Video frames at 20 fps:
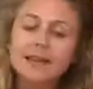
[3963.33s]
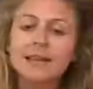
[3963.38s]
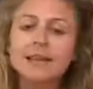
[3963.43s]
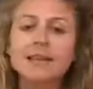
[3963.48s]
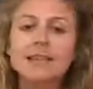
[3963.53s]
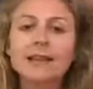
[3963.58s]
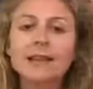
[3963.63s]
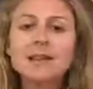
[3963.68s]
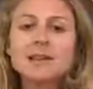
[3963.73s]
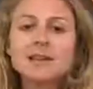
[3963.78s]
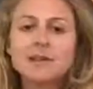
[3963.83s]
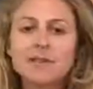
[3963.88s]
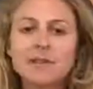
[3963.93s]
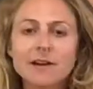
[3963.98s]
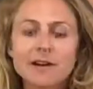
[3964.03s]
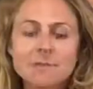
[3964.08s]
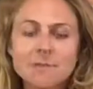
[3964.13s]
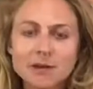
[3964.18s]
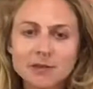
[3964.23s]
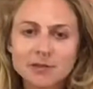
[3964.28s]
Thank you
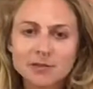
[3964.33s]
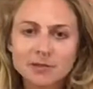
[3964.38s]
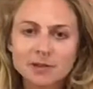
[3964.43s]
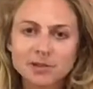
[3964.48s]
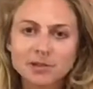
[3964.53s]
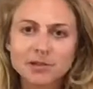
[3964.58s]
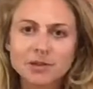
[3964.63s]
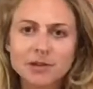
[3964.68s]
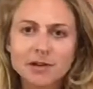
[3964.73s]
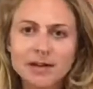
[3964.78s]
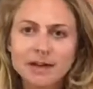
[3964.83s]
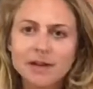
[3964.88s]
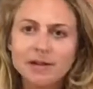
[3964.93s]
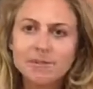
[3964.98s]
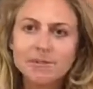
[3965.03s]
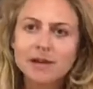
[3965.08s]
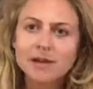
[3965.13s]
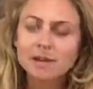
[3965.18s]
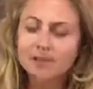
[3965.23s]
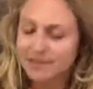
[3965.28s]
very much for joining
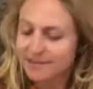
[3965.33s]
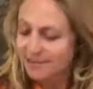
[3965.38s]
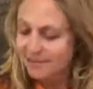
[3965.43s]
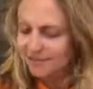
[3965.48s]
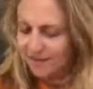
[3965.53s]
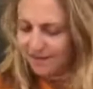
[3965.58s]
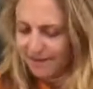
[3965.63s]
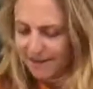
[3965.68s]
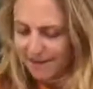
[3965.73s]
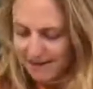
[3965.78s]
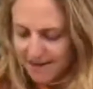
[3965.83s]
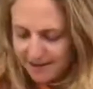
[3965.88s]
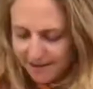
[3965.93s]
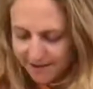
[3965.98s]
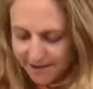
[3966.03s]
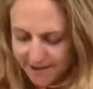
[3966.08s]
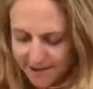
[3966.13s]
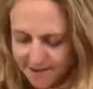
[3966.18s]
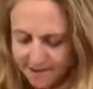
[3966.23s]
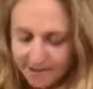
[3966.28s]
me on this Sunday
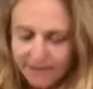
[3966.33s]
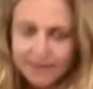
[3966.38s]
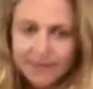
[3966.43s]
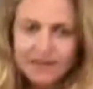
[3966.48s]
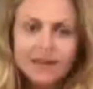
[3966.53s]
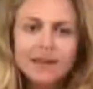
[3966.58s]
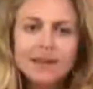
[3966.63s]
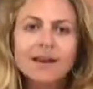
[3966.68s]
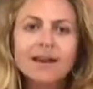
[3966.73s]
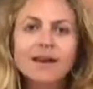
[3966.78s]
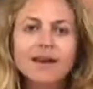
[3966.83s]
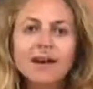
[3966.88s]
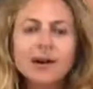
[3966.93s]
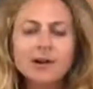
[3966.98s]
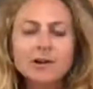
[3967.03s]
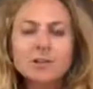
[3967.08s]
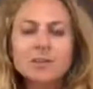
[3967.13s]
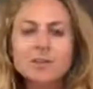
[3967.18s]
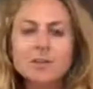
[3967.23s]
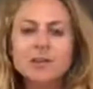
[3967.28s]
night. I
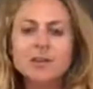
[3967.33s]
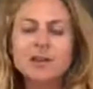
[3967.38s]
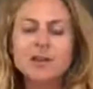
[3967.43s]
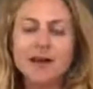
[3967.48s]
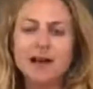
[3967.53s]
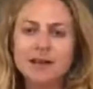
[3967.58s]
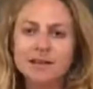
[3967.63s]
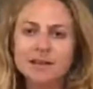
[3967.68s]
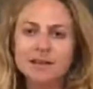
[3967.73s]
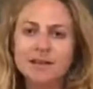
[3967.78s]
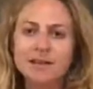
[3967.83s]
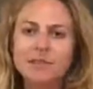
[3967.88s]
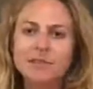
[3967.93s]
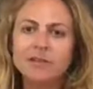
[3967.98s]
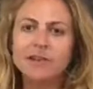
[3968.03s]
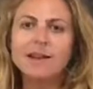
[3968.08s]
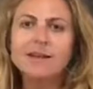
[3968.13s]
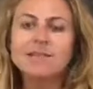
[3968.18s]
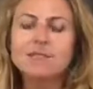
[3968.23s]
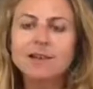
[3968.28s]
hope that you had a
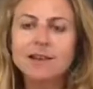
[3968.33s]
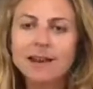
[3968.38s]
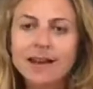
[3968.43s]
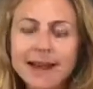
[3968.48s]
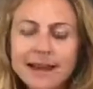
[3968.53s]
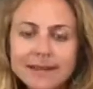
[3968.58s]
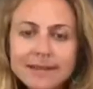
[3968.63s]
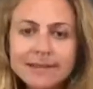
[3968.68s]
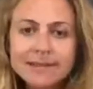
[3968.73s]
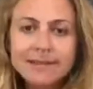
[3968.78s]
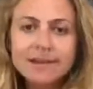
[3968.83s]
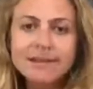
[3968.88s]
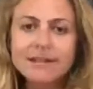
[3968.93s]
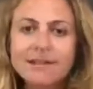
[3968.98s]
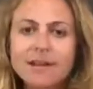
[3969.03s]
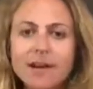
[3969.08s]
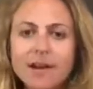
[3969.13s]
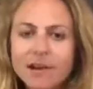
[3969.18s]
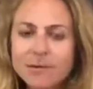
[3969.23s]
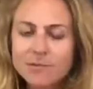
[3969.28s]
lovely, relaxing
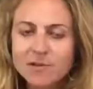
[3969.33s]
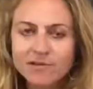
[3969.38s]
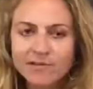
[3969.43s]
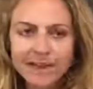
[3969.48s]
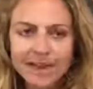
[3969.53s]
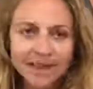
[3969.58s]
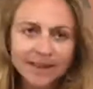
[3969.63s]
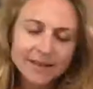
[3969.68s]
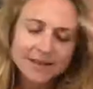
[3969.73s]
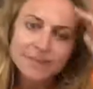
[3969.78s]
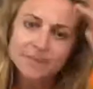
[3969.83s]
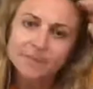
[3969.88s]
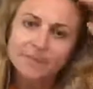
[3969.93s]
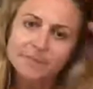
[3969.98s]
time of it.